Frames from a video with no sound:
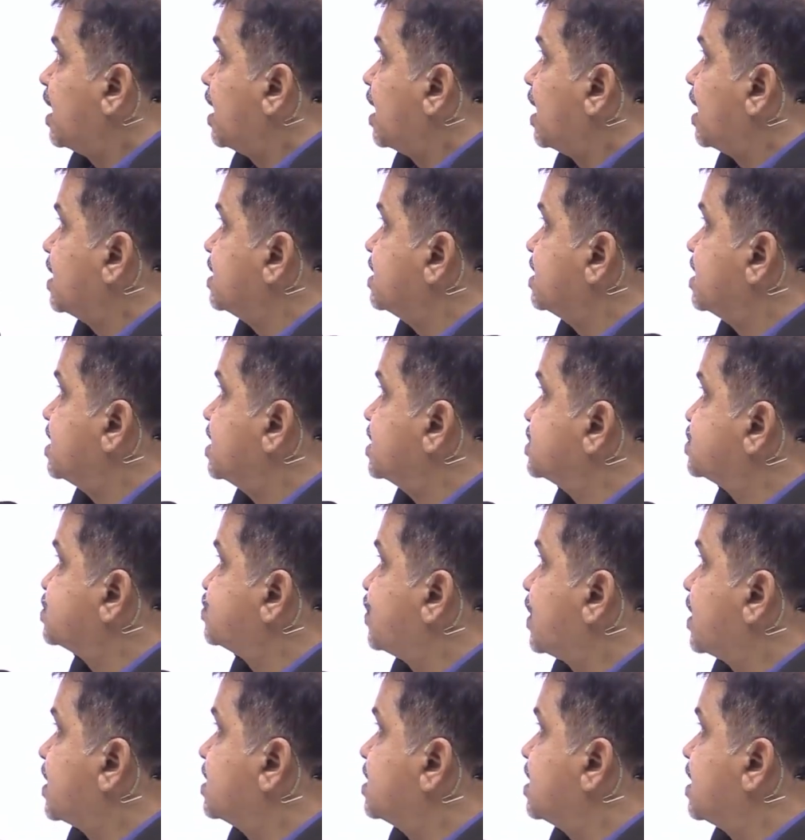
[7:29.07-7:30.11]
and it is
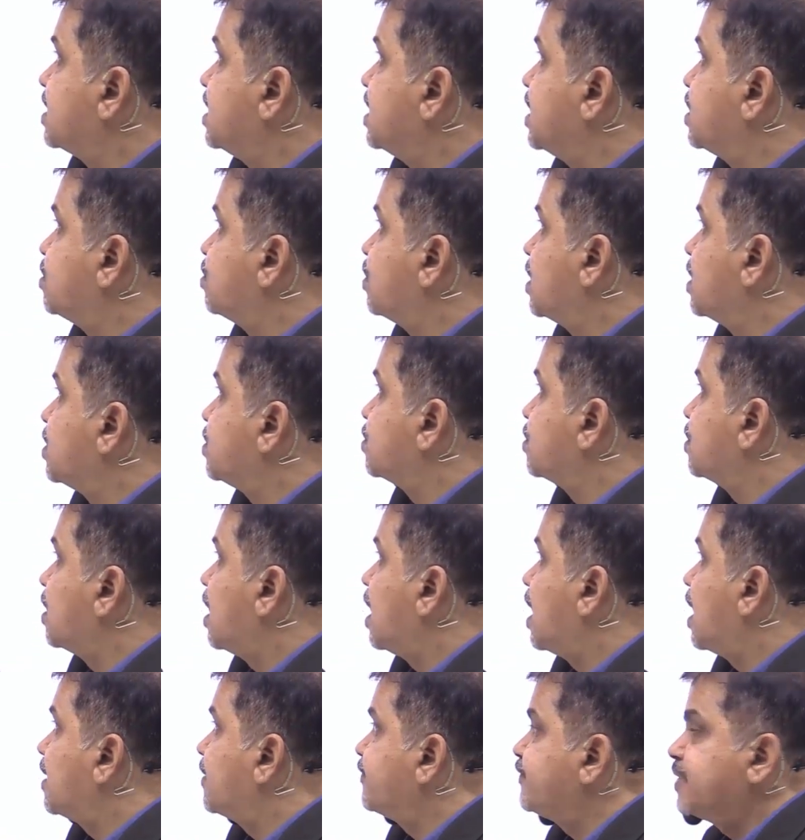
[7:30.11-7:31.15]
further equal to
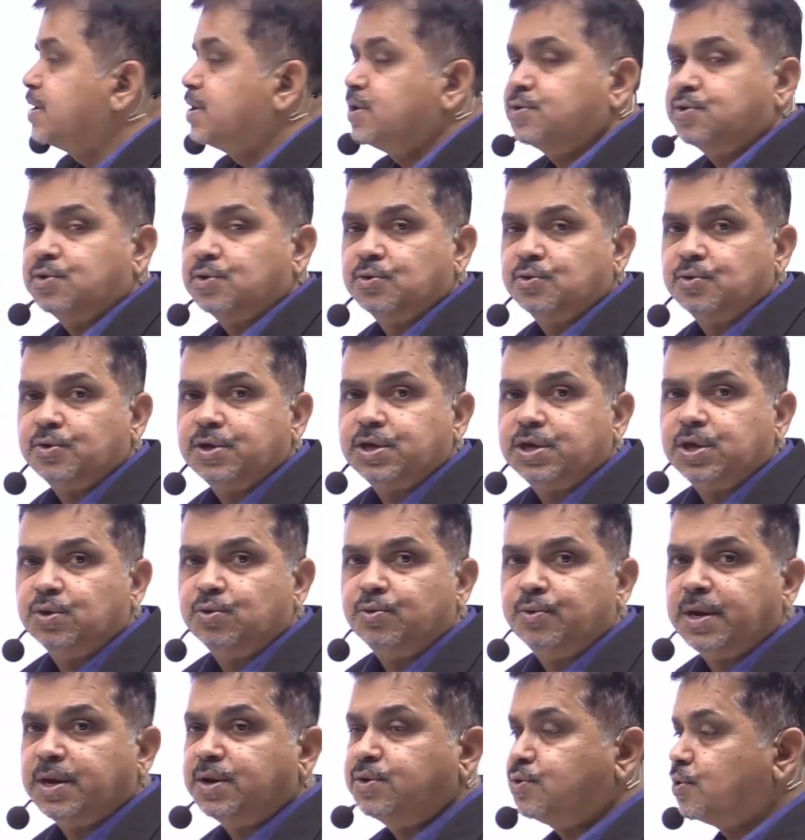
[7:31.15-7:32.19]
half into
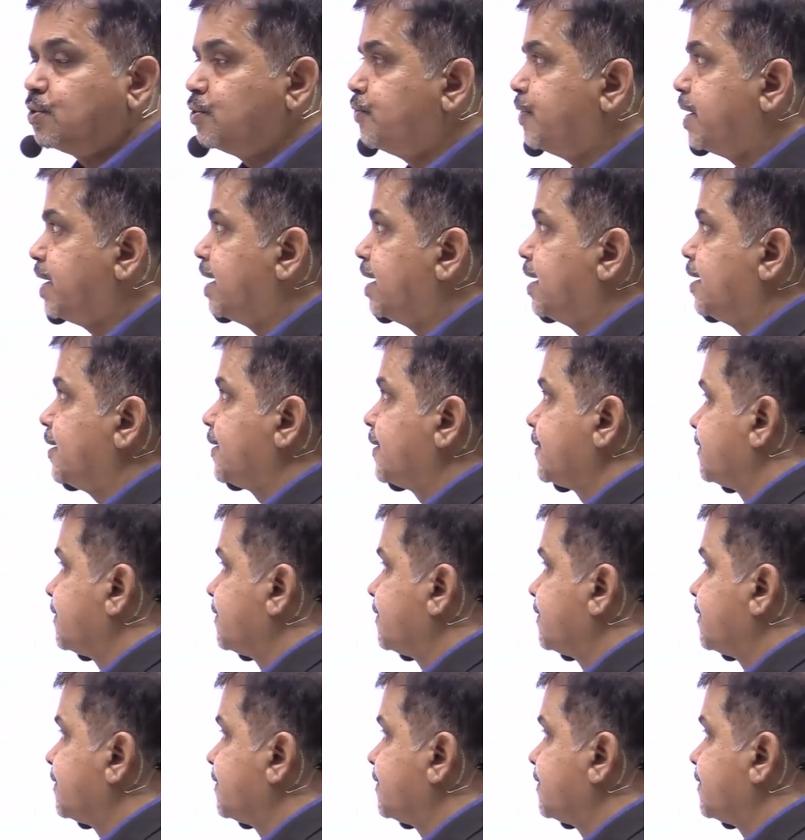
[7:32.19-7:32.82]
q into v.